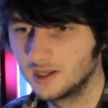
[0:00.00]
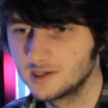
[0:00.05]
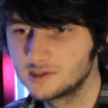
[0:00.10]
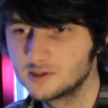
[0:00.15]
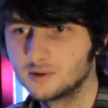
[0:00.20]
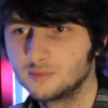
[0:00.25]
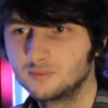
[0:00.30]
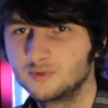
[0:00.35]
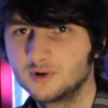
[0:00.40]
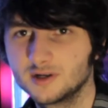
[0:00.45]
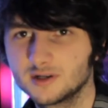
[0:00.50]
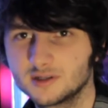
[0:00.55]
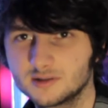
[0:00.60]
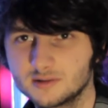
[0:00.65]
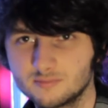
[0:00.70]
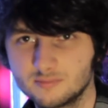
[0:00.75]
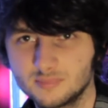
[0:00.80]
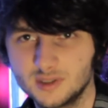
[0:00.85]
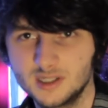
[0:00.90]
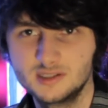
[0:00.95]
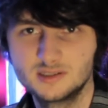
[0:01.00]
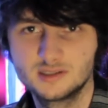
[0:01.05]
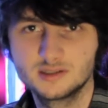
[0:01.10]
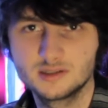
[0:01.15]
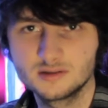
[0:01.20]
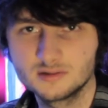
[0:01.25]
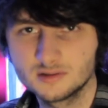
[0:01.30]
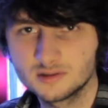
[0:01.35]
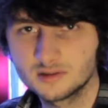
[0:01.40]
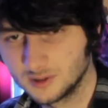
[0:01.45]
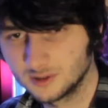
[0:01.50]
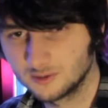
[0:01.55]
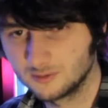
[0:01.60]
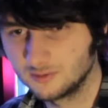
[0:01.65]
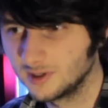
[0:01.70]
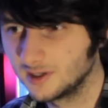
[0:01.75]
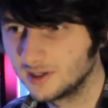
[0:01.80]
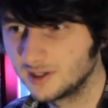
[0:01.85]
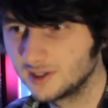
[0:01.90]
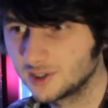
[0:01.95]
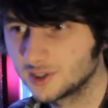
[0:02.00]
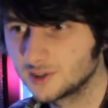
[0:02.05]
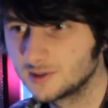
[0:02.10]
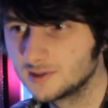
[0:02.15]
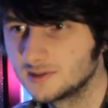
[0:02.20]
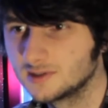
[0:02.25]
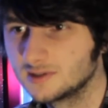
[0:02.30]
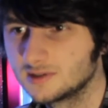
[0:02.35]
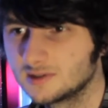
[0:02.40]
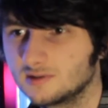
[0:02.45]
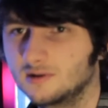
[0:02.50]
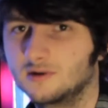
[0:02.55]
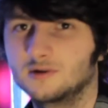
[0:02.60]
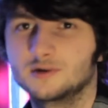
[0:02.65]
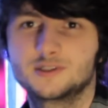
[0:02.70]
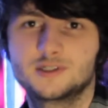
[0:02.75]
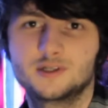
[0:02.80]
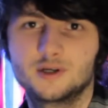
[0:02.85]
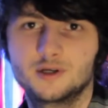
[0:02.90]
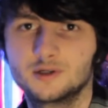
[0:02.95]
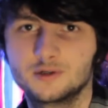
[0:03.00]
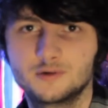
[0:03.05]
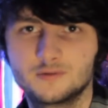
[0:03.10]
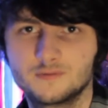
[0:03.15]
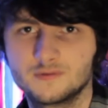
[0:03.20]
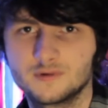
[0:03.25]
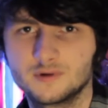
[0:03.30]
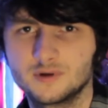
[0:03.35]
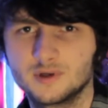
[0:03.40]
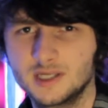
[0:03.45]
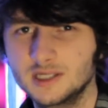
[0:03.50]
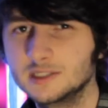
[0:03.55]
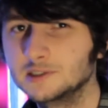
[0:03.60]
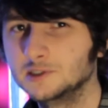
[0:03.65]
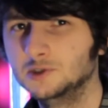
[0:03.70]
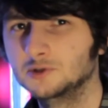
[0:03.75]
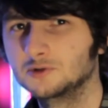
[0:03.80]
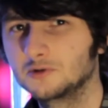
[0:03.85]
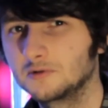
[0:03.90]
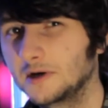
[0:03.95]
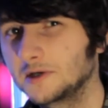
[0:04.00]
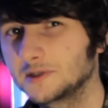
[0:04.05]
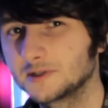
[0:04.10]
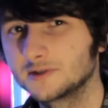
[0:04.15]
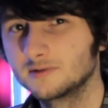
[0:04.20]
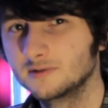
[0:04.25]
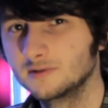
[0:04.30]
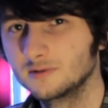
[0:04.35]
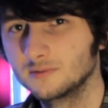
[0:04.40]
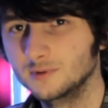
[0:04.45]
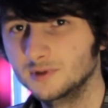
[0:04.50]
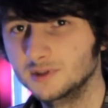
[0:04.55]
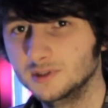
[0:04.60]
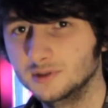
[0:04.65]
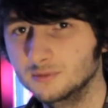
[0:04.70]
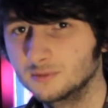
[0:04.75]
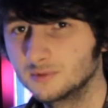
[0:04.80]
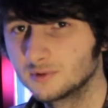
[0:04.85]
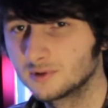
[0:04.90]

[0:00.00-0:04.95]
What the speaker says: Lego brick pieces and creations, or search for hidden treasure, which you